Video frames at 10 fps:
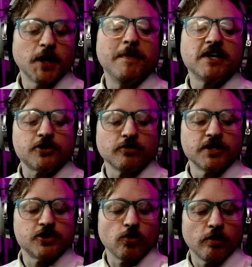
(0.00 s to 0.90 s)
A
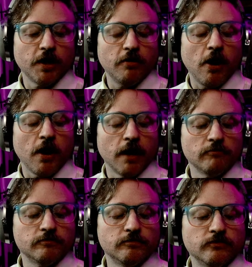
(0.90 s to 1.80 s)
mystery story. All right.
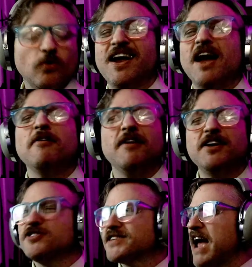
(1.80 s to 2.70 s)
Well,
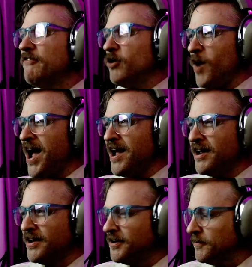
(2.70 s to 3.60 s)
he just gave it
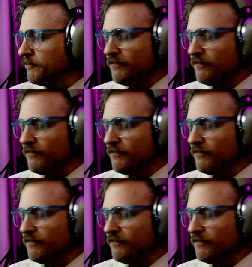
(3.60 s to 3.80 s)
away.